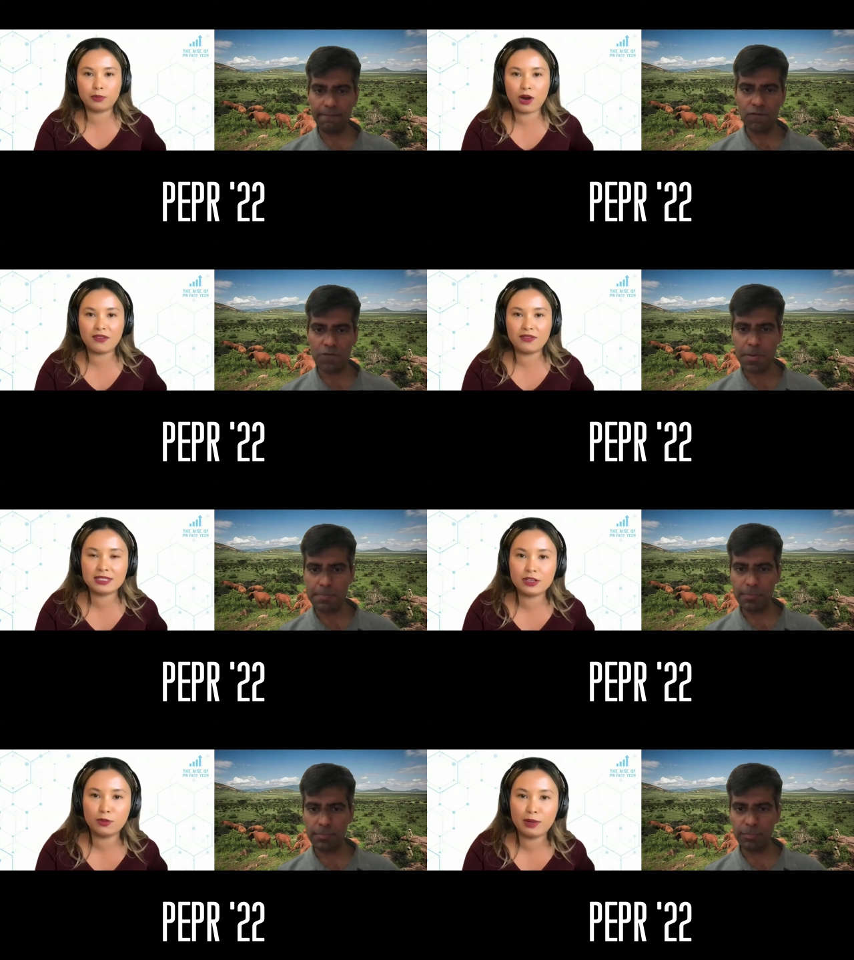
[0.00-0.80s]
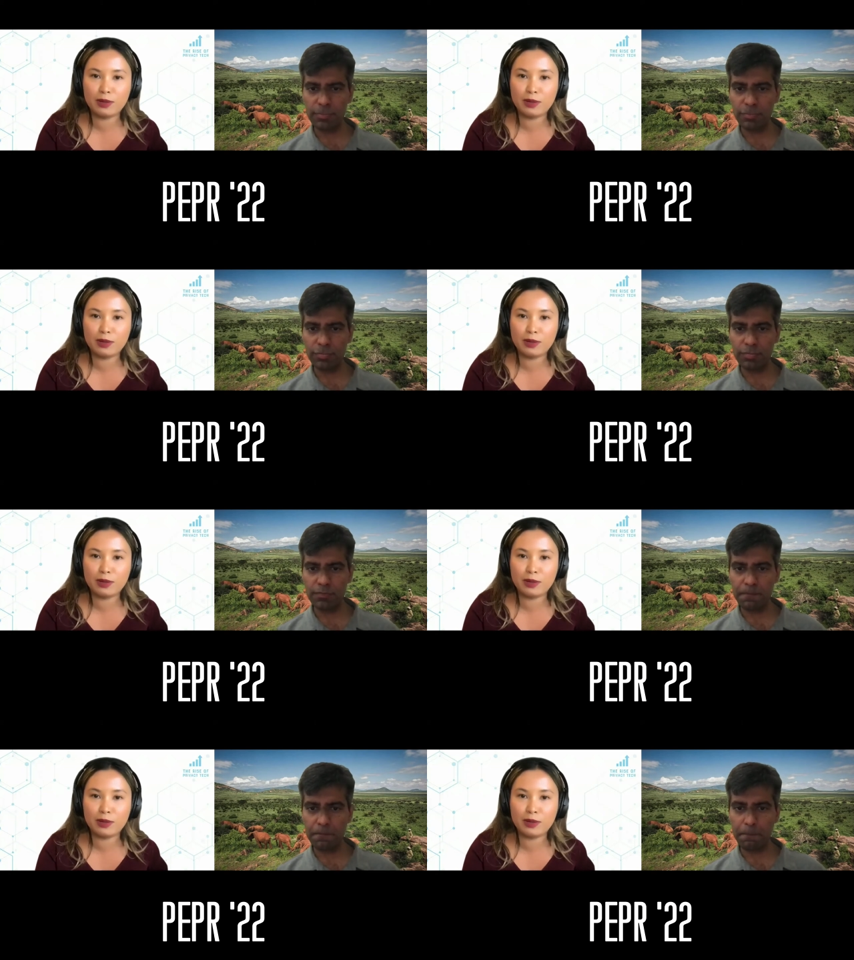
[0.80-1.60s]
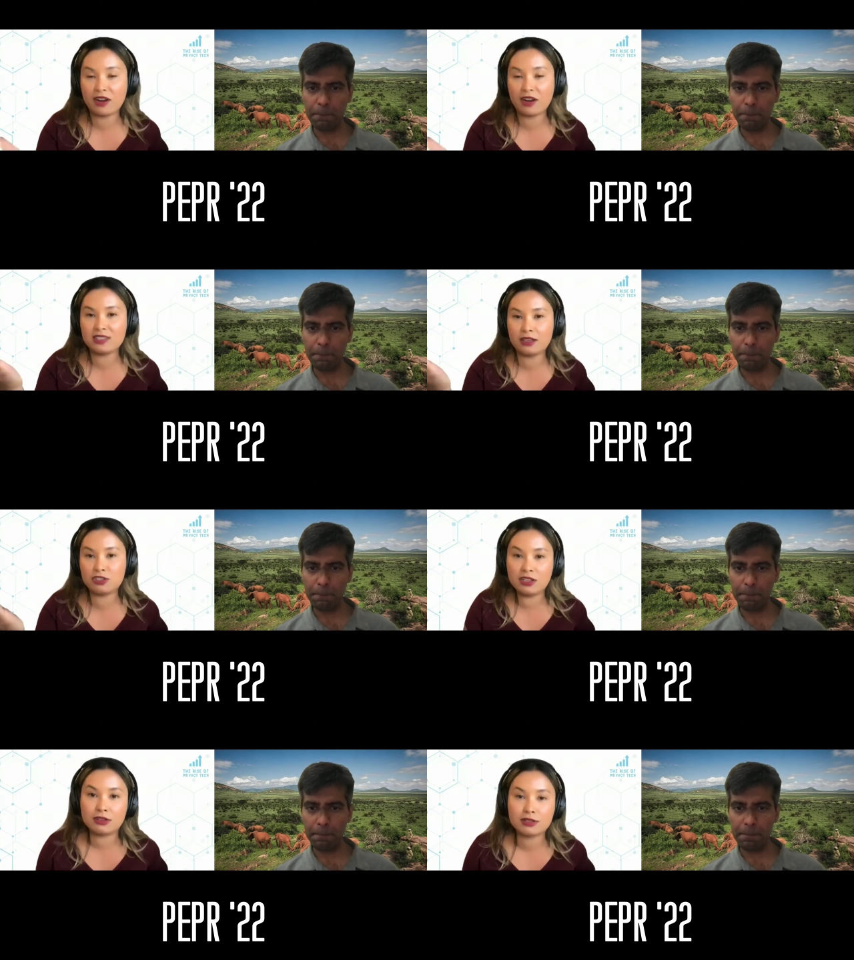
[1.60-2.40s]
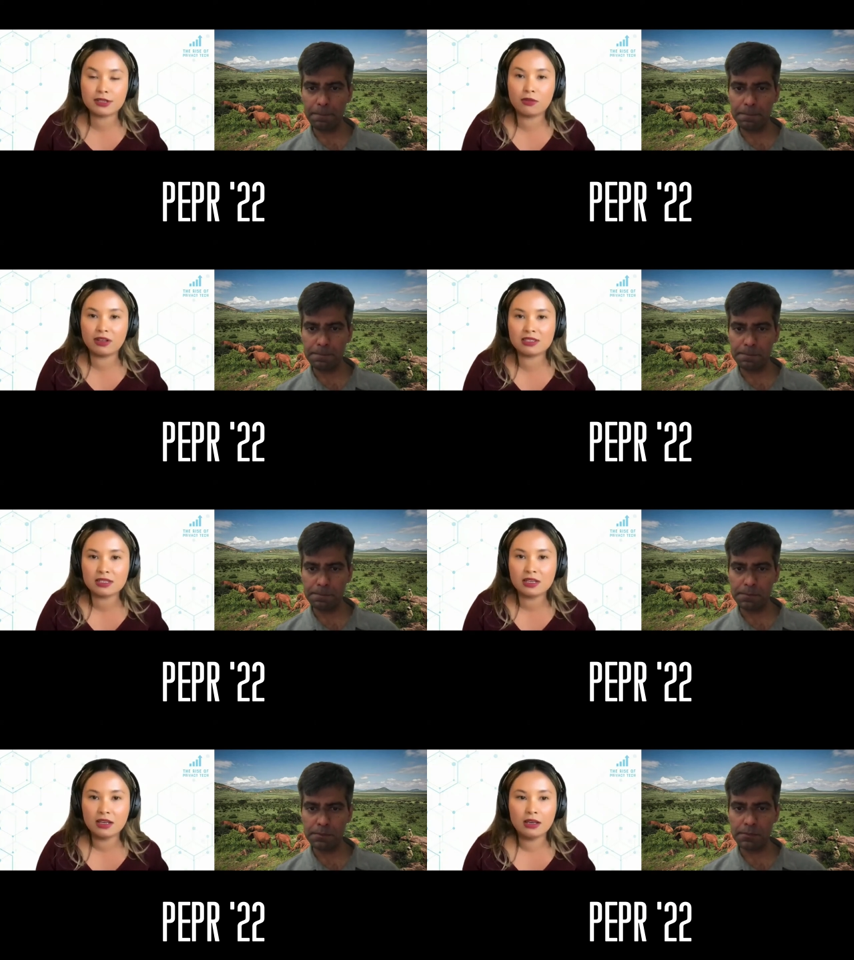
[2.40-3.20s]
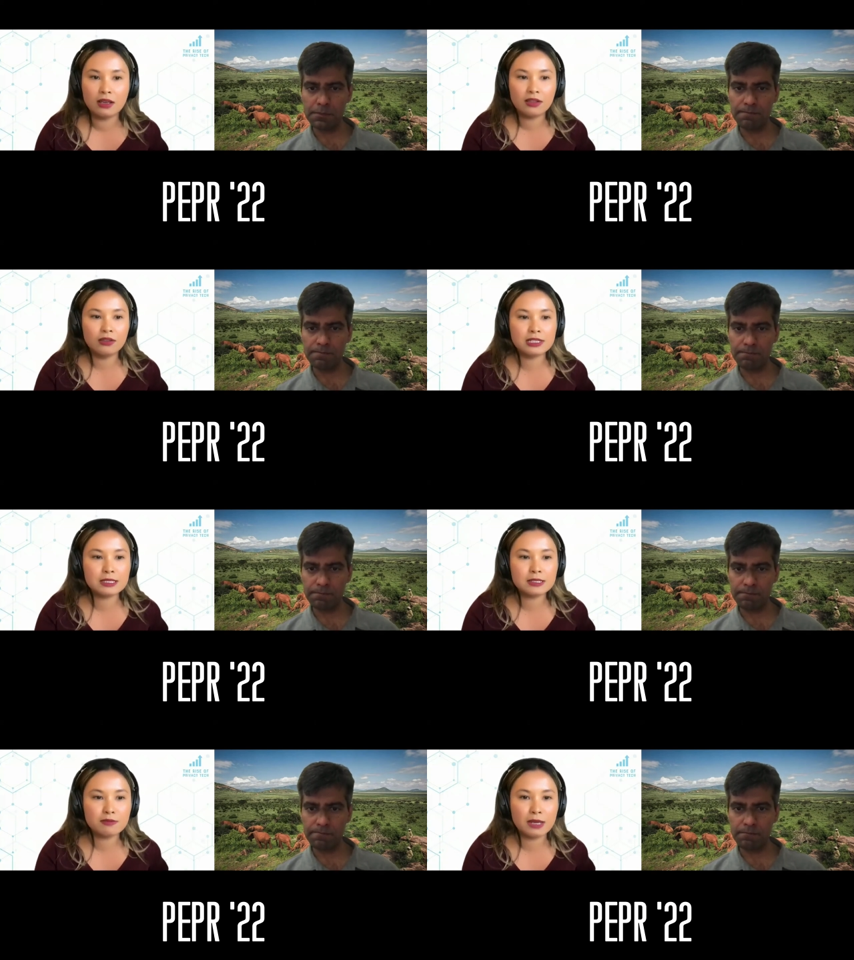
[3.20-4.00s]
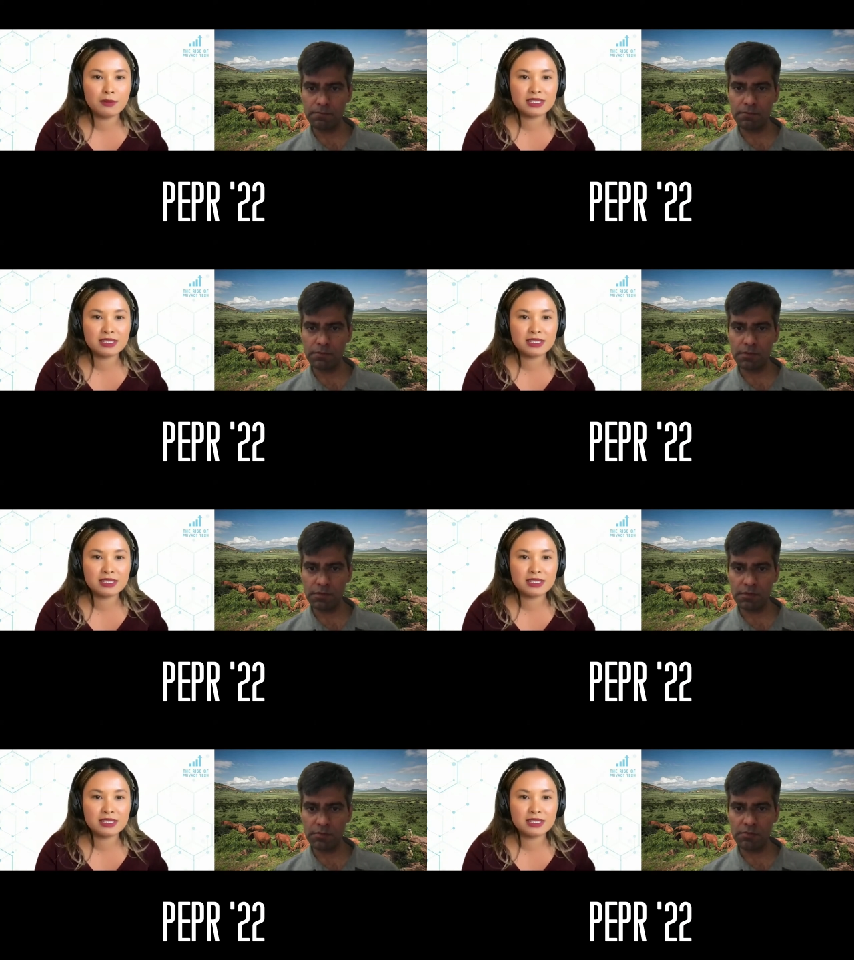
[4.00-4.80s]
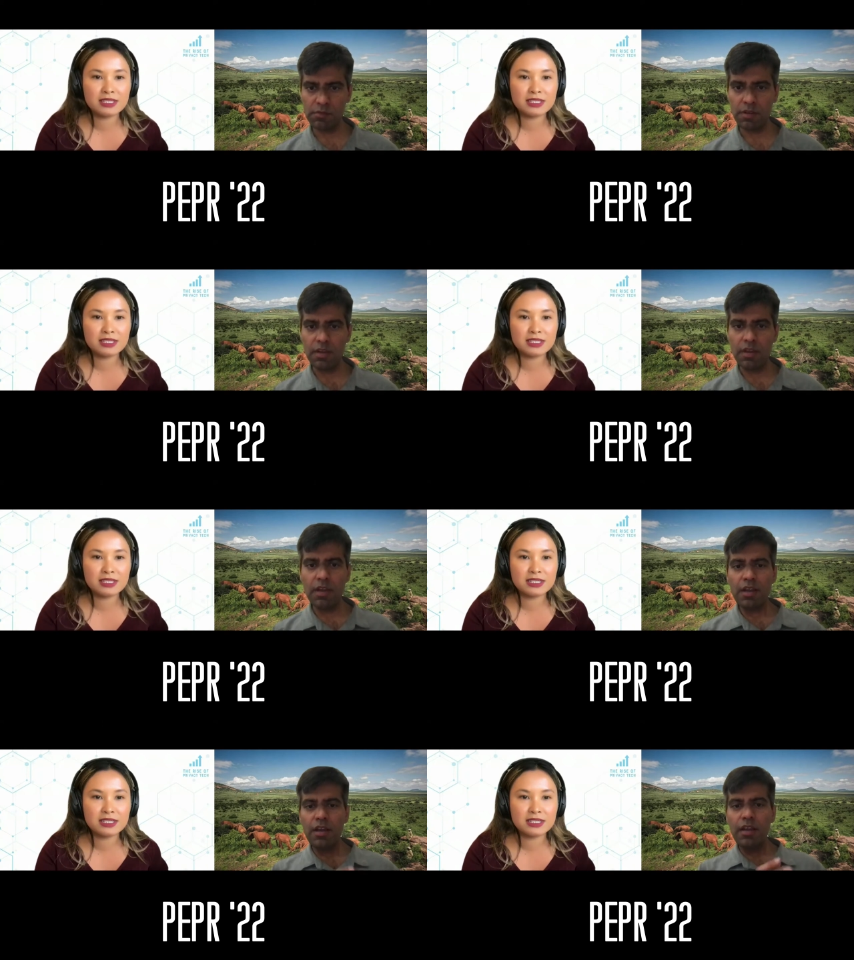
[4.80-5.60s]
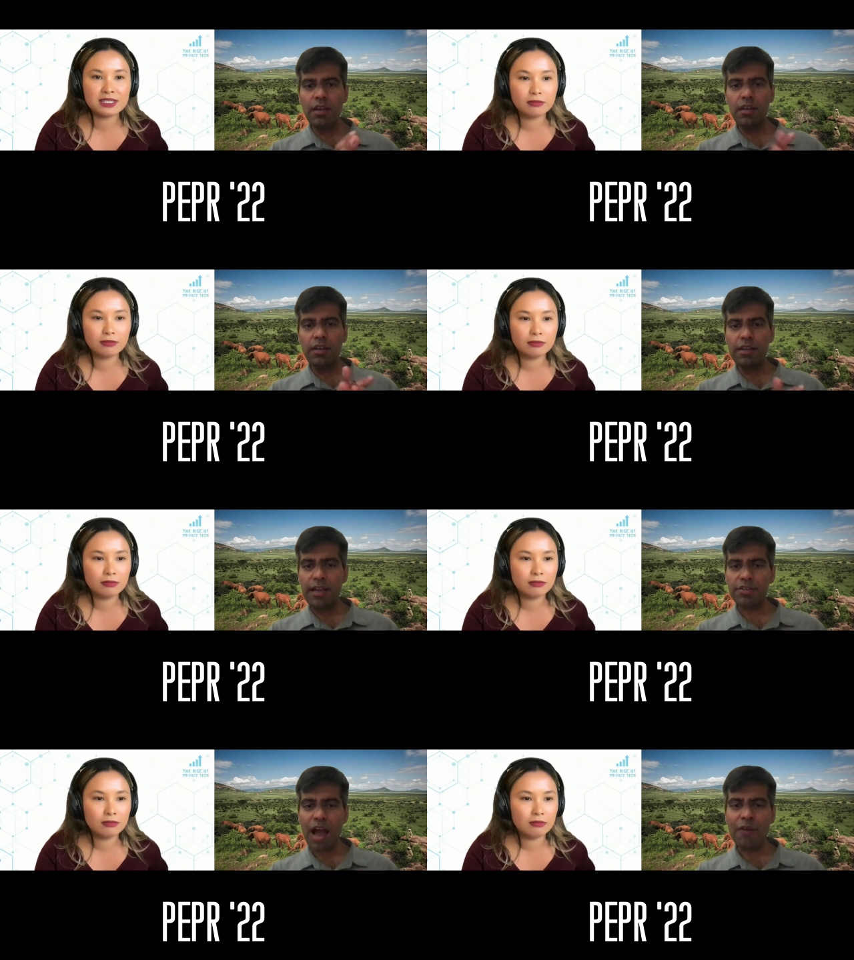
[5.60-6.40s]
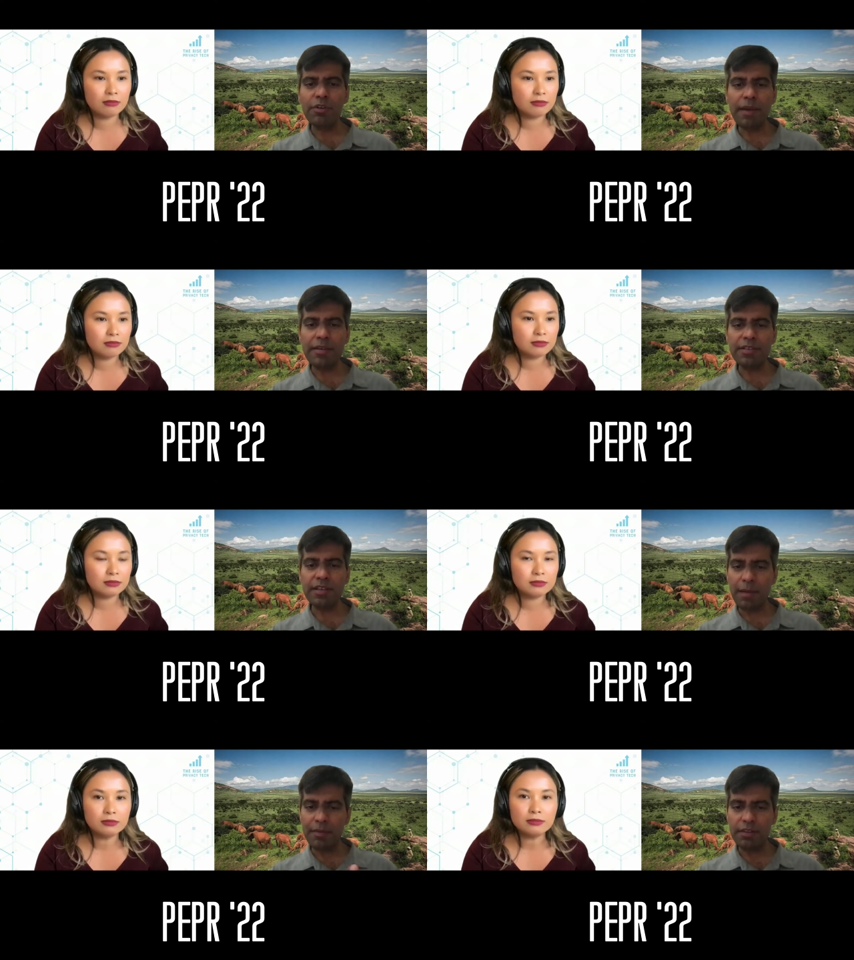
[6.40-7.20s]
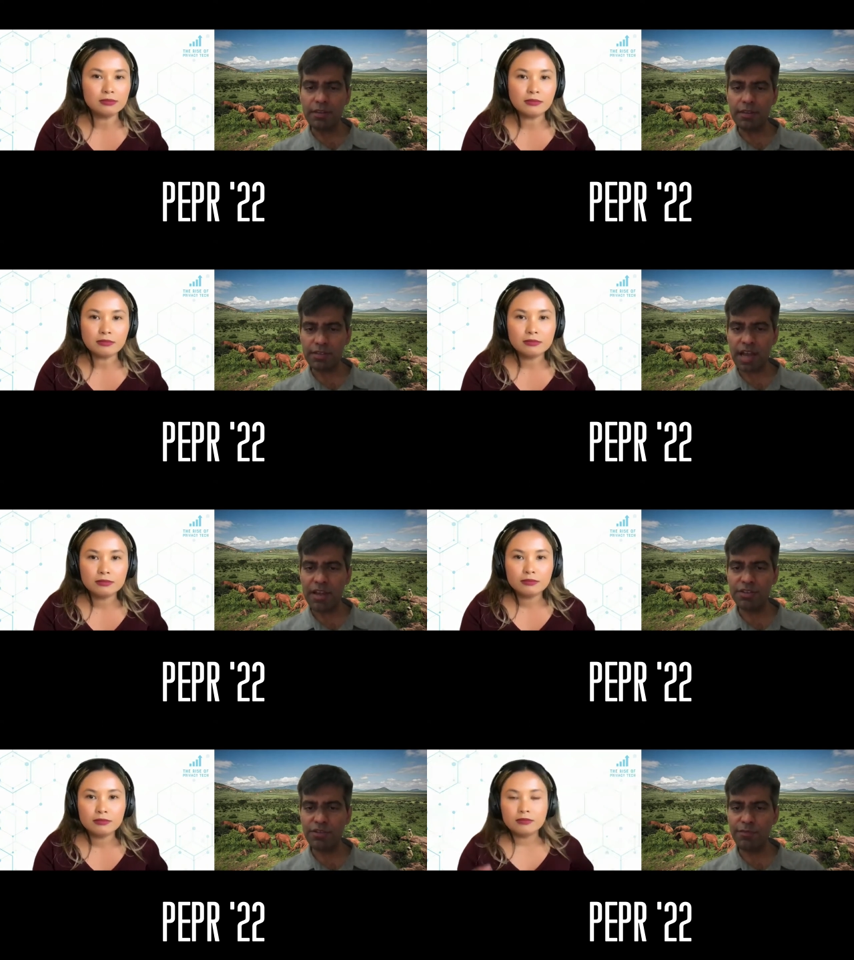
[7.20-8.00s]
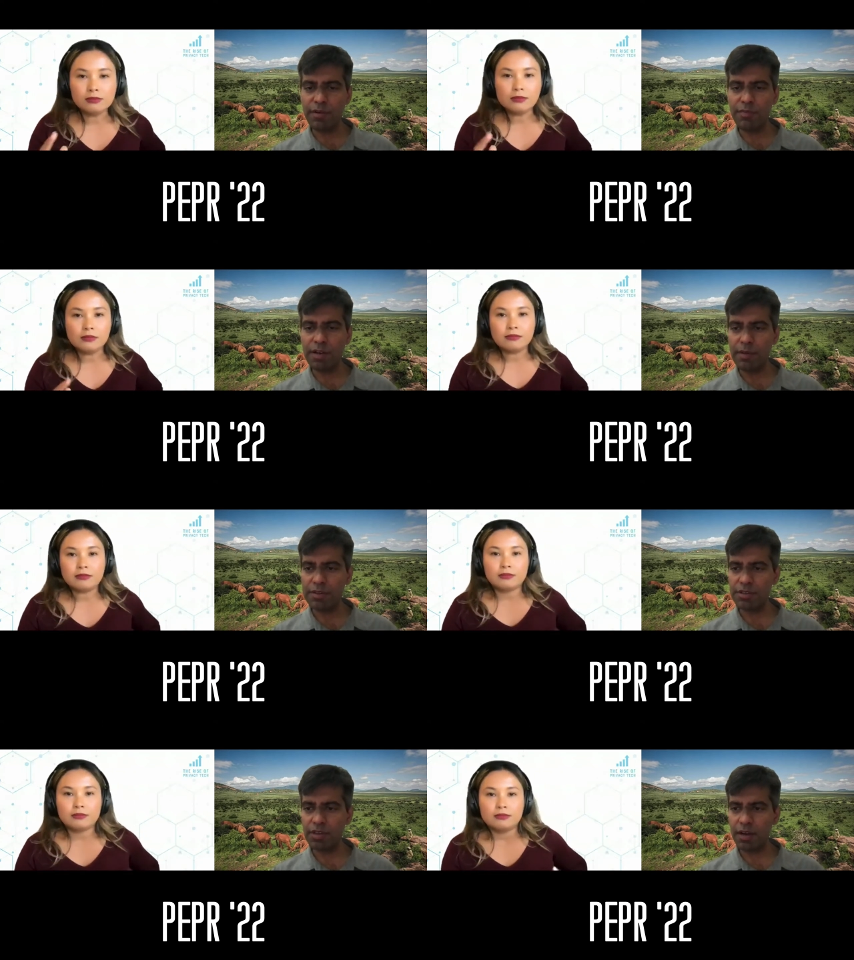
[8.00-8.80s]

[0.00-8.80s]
Speaker 1: privacy domain experts. They're privacy engineers. So let's, let's maybe start with that.
Speaker 2: Yeah, so I would basically, I mean, the slides you've built pretty much